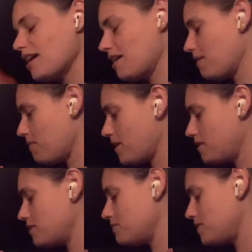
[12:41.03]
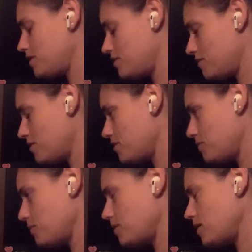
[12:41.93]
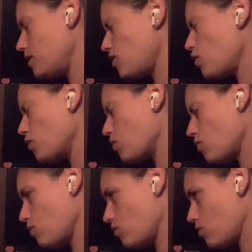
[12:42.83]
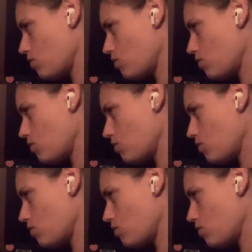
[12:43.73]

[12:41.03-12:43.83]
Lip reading: And my gym teacher tells me one day, Nicole.